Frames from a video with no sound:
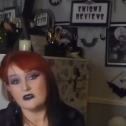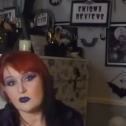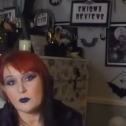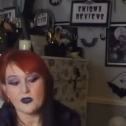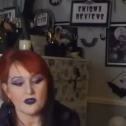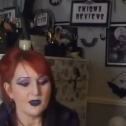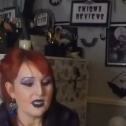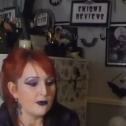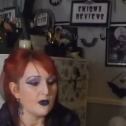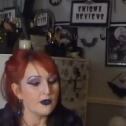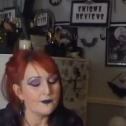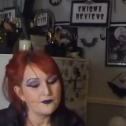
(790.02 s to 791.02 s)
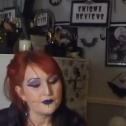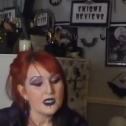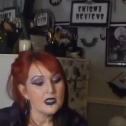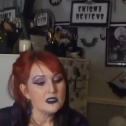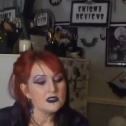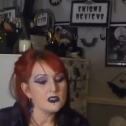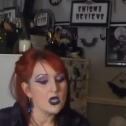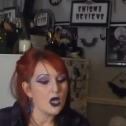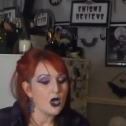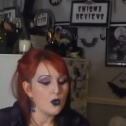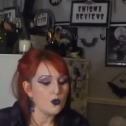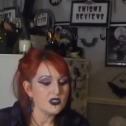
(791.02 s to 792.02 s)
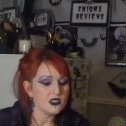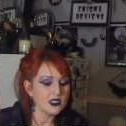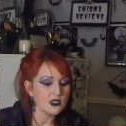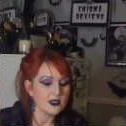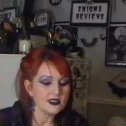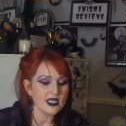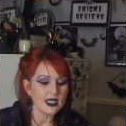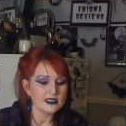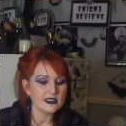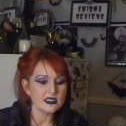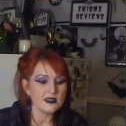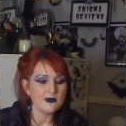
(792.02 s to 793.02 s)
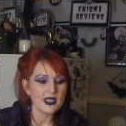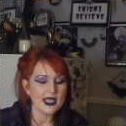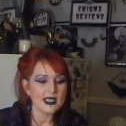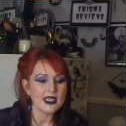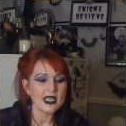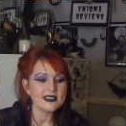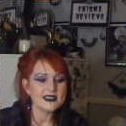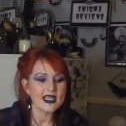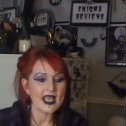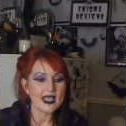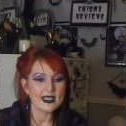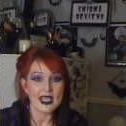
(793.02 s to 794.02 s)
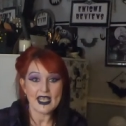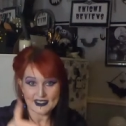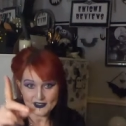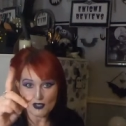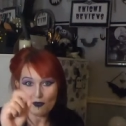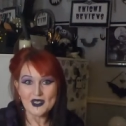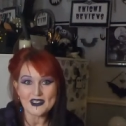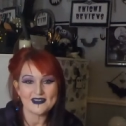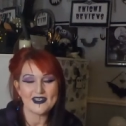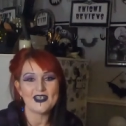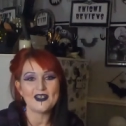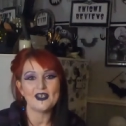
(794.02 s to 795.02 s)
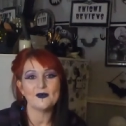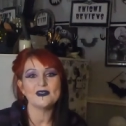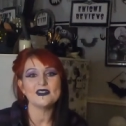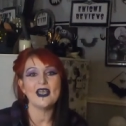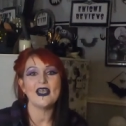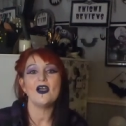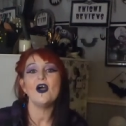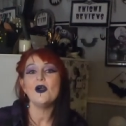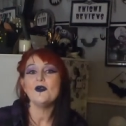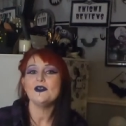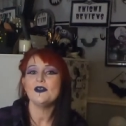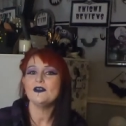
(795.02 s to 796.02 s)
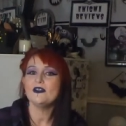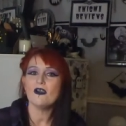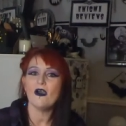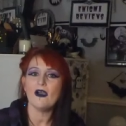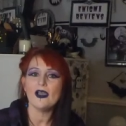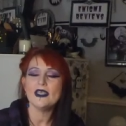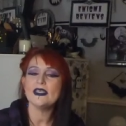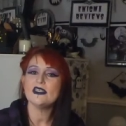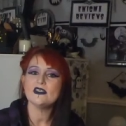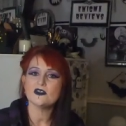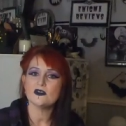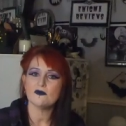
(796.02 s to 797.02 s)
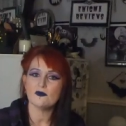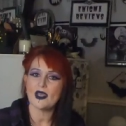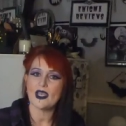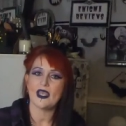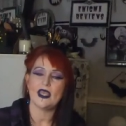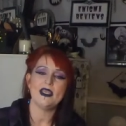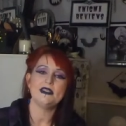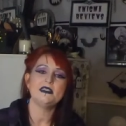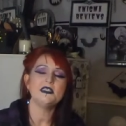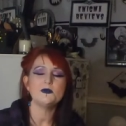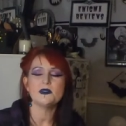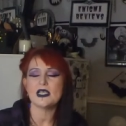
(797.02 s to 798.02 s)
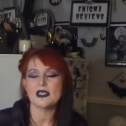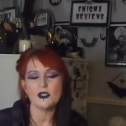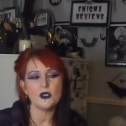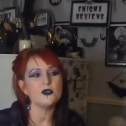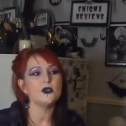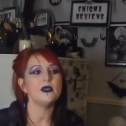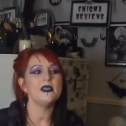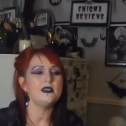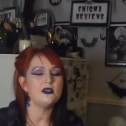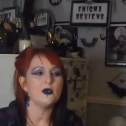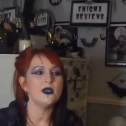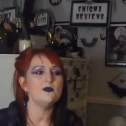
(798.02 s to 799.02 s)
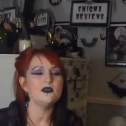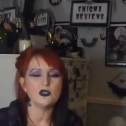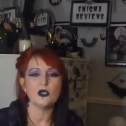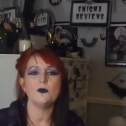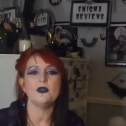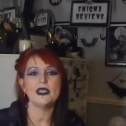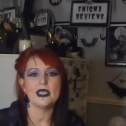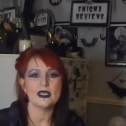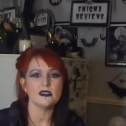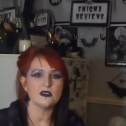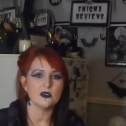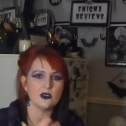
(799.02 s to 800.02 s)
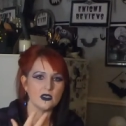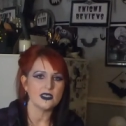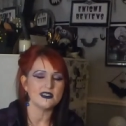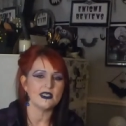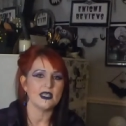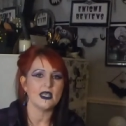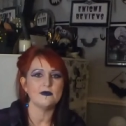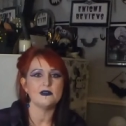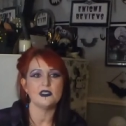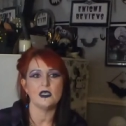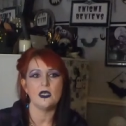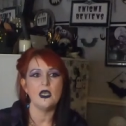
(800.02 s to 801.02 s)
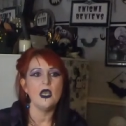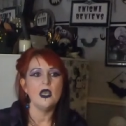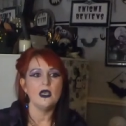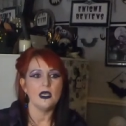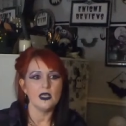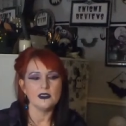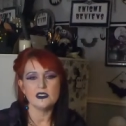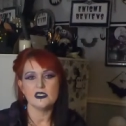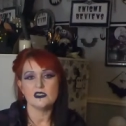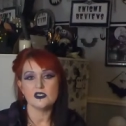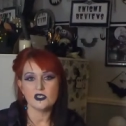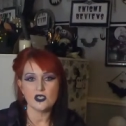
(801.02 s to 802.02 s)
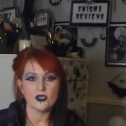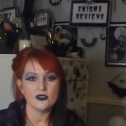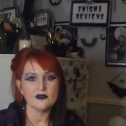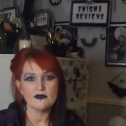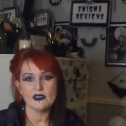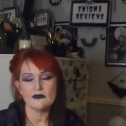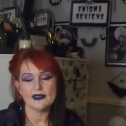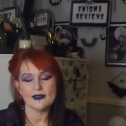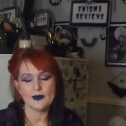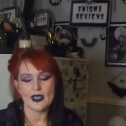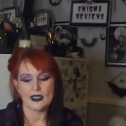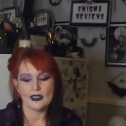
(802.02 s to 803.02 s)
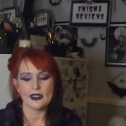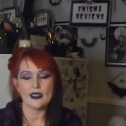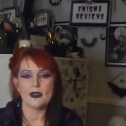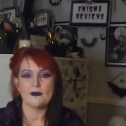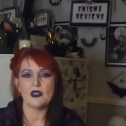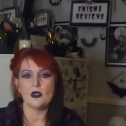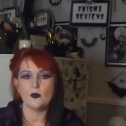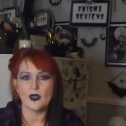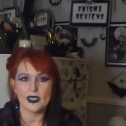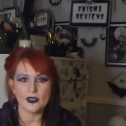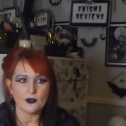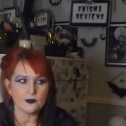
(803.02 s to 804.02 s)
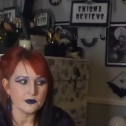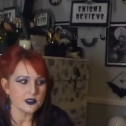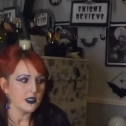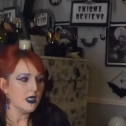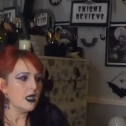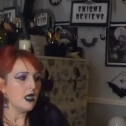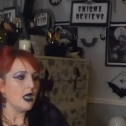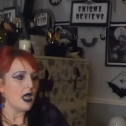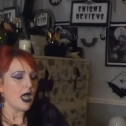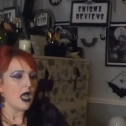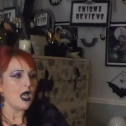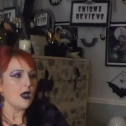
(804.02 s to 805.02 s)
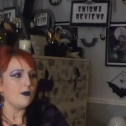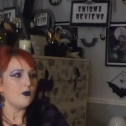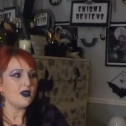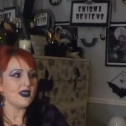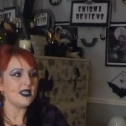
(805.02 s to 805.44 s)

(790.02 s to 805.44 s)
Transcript: don't bother me anymore. So she contacted me and said, it's coming to you. And I was like, oh, you naughty, you should have waited. And she was like, no, you know, it was open again, so I got it sent out to you. And she secured it really, really well. Let me know when it comes. Within 2-3